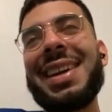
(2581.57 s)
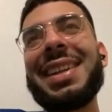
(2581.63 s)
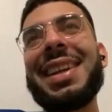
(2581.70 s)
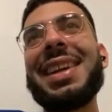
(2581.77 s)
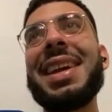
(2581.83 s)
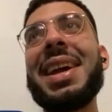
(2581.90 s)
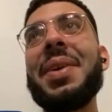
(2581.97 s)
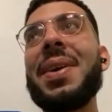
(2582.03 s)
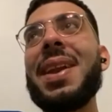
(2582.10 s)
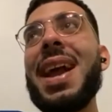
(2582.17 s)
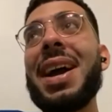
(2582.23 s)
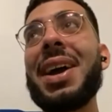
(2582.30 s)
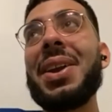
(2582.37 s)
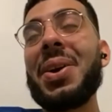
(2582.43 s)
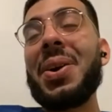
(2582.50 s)
saying like,
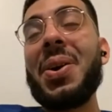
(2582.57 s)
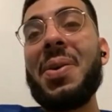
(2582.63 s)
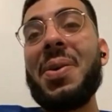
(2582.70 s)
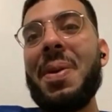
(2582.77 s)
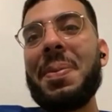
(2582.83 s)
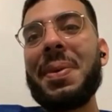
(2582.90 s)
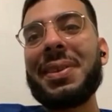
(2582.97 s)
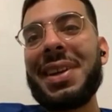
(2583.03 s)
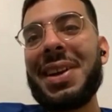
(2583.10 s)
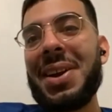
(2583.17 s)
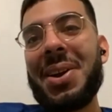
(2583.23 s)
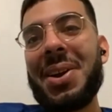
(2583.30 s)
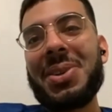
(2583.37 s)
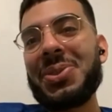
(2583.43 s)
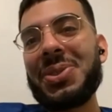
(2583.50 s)
yeah, we're not going to go and
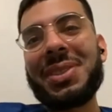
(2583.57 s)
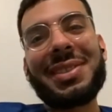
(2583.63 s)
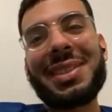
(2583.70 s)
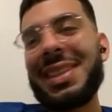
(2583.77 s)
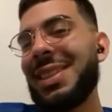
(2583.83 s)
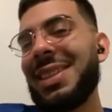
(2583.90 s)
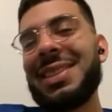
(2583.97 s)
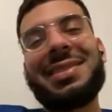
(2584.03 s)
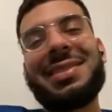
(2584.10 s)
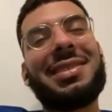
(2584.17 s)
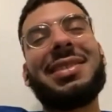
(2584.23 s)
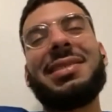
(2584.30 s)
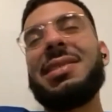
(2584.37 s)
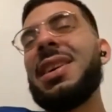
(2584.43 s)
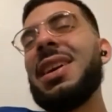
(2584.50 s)
represent our countries
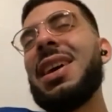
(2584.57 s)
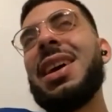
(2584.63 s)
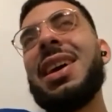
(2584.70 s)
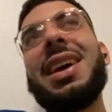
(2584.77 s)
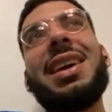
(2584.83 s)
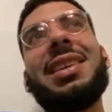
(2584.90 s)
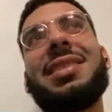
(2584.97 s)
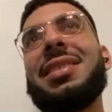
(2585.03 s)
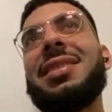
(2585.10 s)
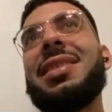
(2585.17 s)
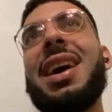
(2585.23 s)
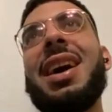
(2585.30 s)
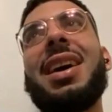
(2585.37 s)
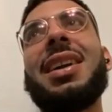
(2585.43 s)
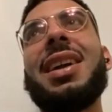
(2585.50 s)
like this.
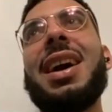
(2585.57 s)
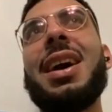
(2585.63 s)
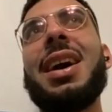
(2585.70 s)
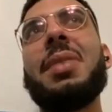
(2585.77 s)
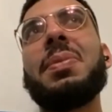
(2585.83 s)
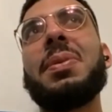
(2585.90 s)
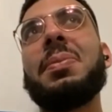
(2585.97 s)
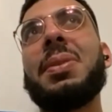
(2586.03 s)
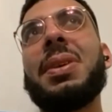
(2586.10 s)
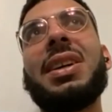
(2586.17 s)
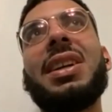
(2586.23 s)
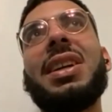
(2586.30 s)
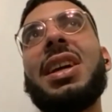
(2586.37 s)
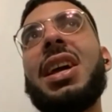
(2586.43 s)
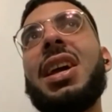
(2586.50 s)
It's just not going to
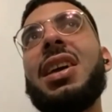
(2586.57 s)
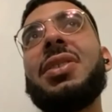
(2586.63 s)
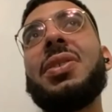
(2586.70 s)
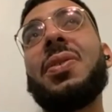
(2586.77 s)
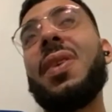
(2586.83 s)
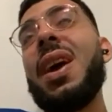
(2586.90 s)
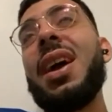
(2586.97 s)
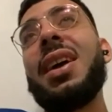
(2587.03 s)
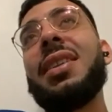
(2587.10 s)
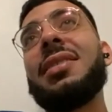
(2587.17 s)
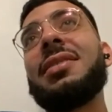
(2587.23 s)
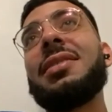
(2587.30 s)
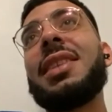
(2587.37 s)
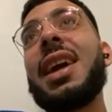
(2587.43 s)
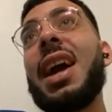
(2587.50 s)
happen. But you're
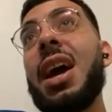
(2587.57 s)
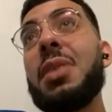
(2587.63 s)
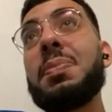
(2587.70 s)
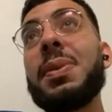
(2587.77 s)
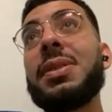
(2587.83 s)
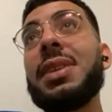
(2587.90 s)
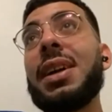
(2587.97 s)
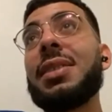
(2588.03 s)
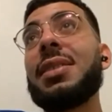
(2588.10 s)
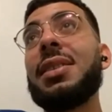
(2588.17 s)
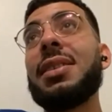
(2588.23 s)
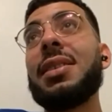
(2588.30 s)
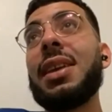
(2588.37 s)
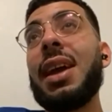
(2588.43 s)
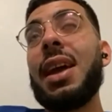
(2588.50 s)
right. They got to
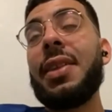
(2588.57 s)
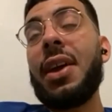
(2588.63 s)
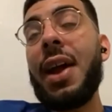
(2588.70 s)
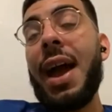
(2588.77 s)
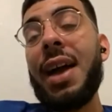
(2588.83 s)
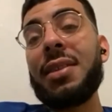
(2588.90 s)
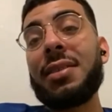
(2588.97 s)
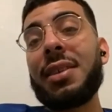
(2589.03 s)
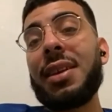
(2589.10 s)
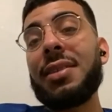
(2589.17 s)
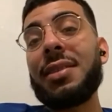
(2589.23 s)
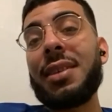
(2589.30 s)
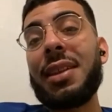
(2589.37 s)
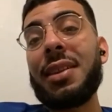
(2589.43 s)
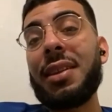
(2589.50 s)
protect their
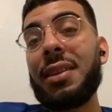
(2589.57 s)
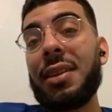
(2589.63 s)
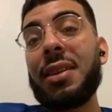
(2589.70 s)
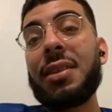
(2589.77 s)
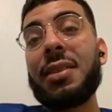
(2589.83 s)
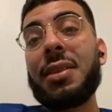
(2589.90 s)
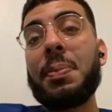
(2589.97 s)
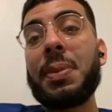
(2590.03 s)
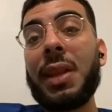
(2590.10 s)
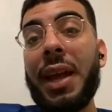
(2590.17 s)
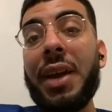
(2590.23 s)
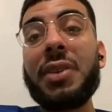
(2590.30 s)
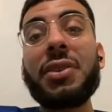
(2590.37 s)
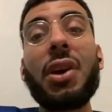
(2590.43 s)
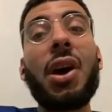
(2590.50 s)
assets, and
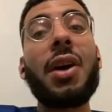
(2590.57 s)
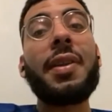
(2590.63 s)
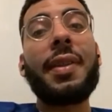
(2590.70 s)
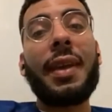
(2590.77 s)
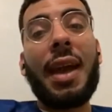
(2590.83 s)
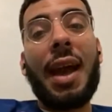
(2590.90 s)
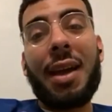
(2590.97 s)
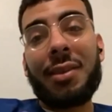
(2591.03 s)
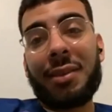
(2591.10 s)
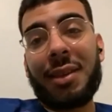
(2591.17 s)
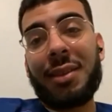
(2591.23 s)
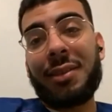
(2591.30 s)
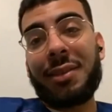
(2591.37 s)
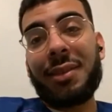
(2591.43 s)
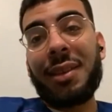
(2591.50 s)
the players are
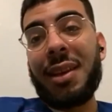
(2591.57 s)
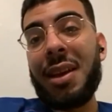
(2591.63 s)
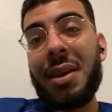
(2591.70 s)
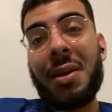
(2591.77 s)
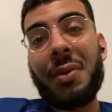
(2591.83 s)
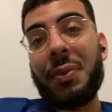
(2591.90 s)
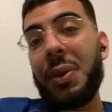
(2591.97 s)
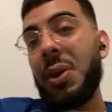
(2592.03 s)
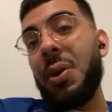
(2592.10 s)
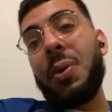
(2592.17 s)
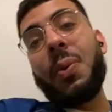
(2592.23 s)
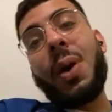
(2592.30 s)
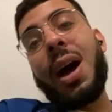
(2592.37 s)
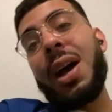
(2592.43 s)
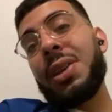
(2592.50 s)
the assets.
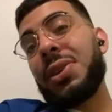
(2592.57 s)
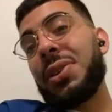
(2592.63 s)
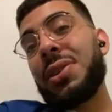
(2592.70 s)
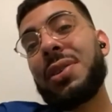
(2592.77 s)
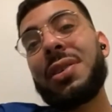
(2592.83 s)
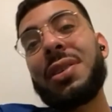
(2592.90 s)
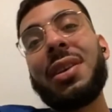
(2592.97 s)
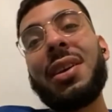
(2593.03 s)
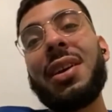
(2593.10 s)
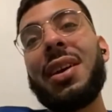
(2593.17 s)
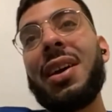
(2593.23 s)
We don't watch